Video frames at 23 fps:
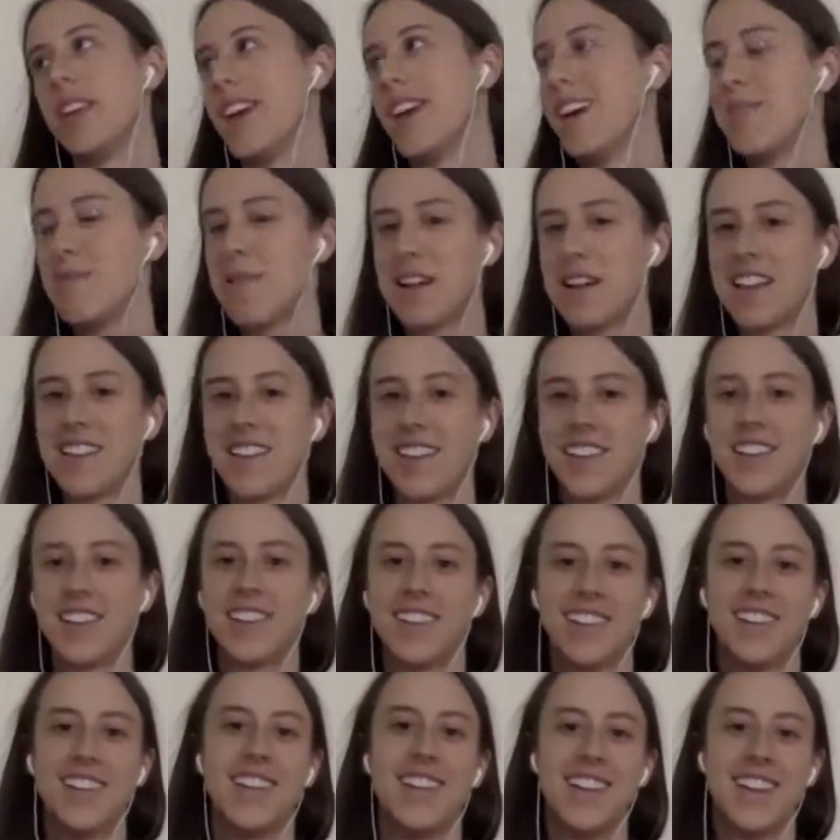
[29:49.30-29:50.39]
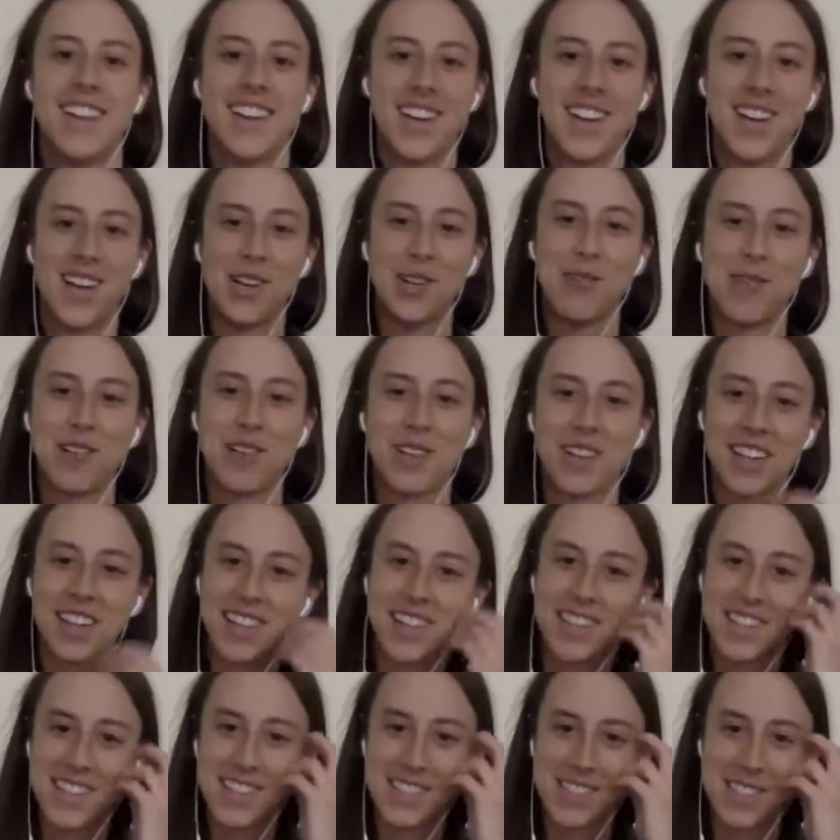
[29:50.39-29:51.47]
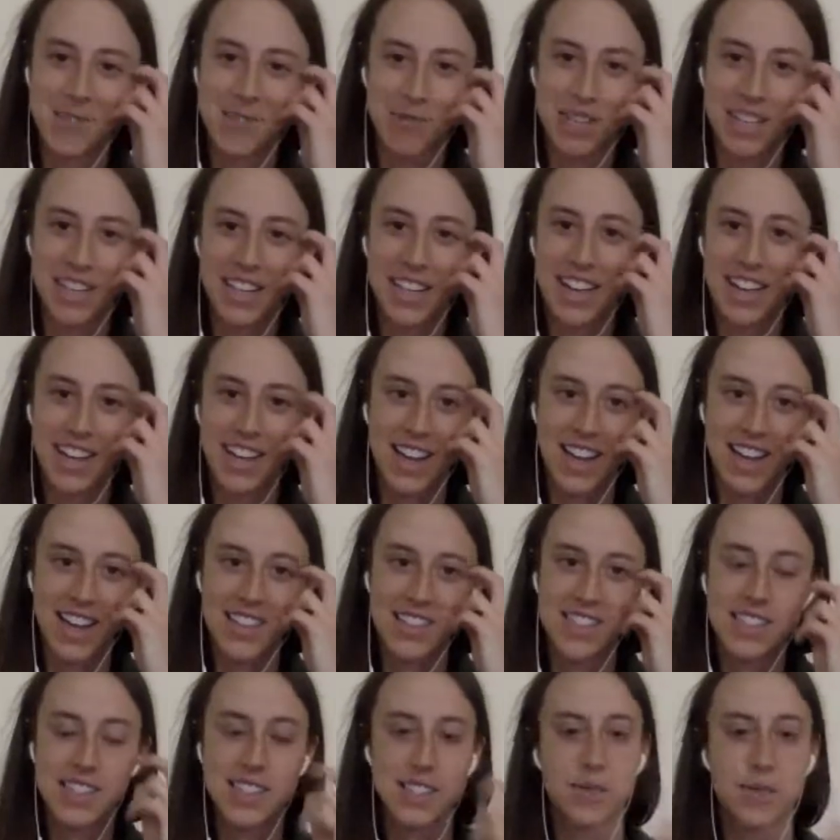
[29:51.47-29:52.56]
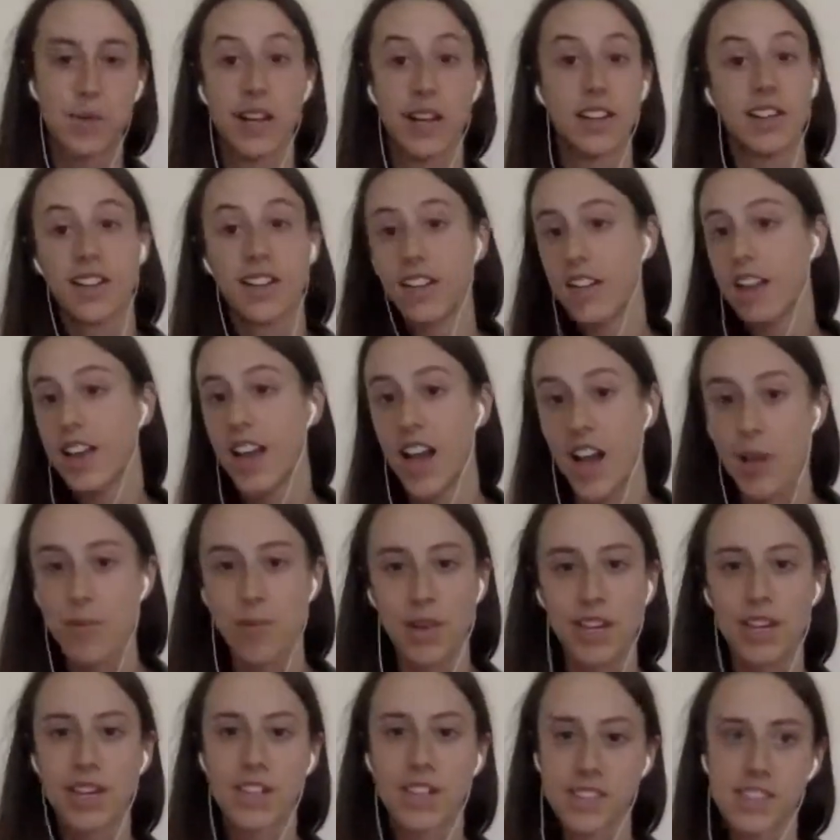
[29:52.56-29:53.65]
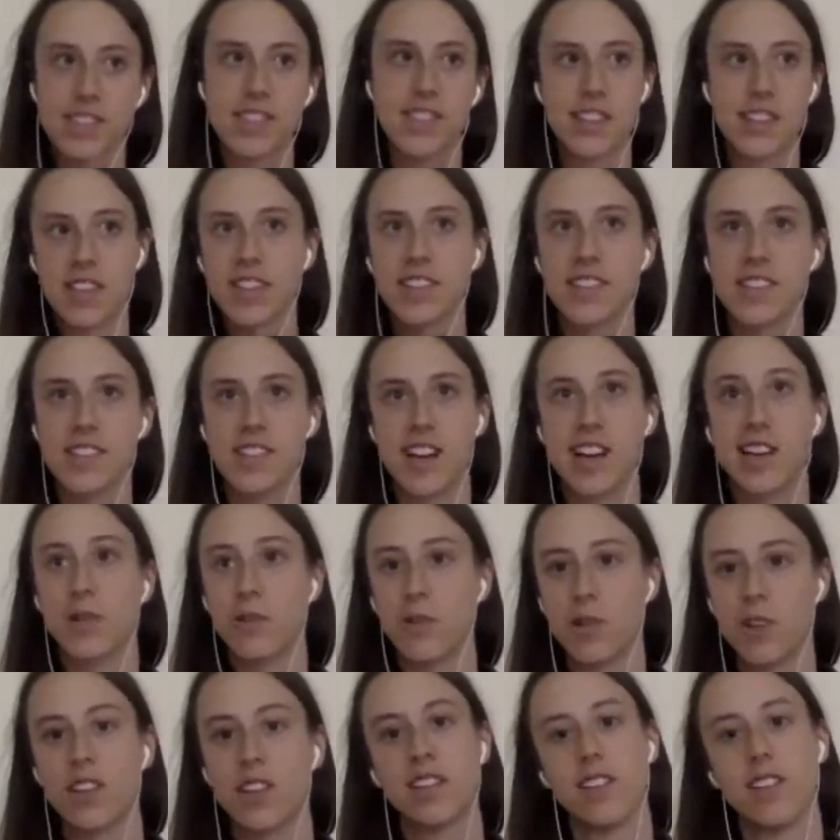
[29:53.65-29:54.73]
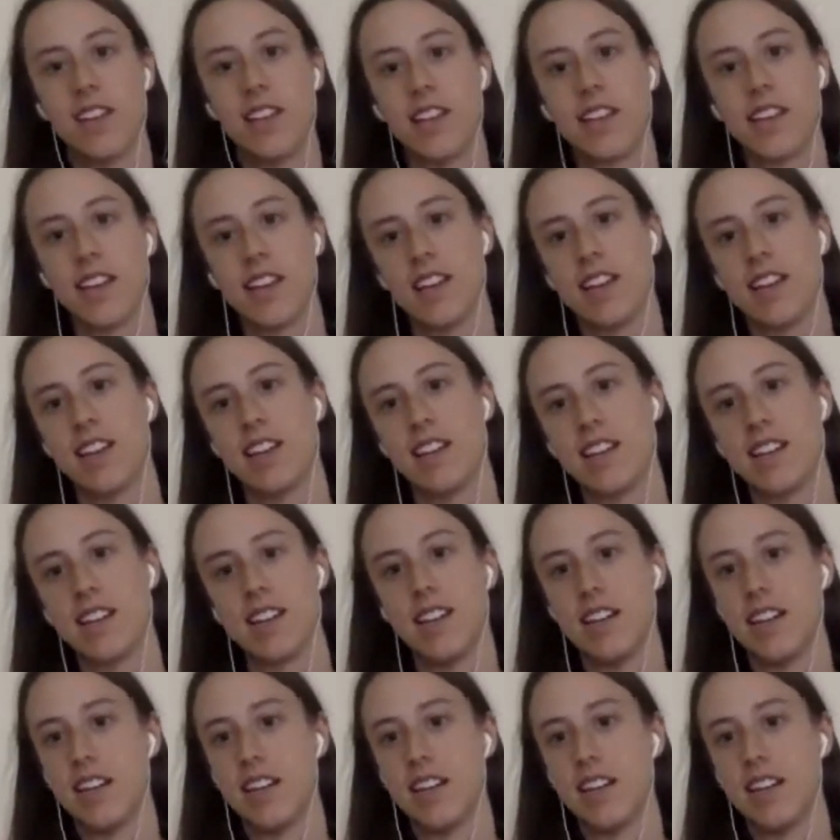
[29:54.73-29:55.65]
I think all work in this arena kind of has this, but it is a lot of work, like, and